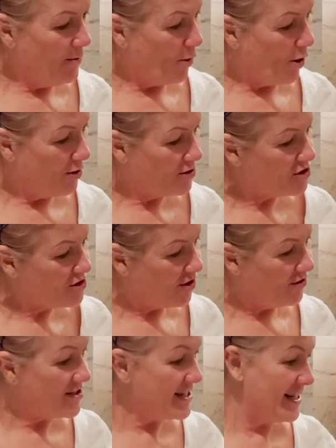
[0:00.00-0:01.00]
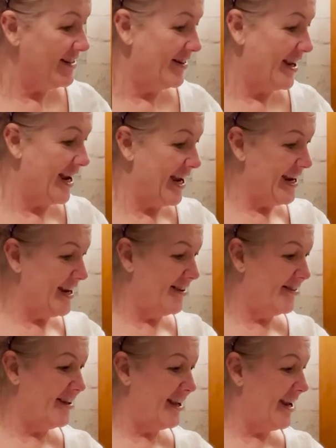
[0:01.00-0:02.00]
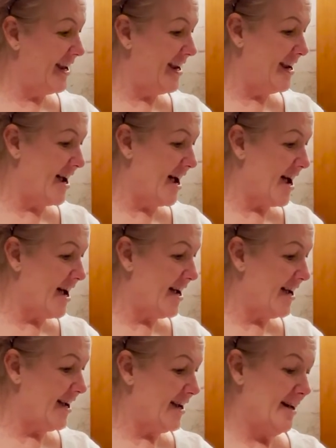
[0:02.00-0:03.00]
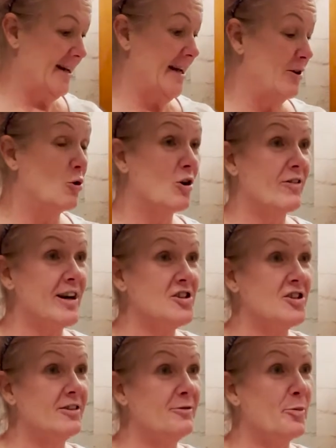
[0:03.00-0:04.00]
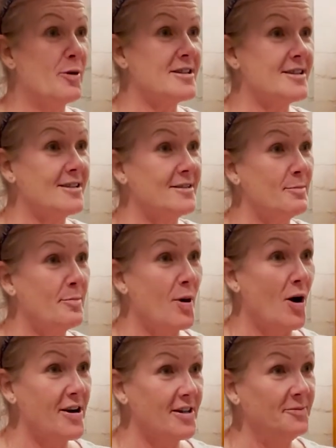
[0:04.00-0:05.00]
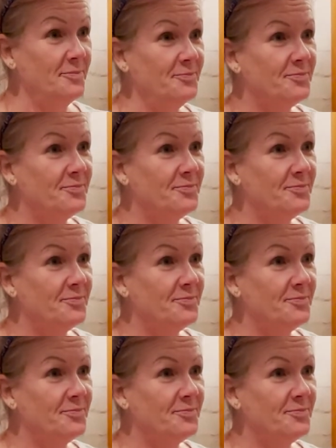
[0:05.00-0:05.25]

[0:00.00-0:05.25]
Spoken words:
watched on TV the inauguration of President Biden.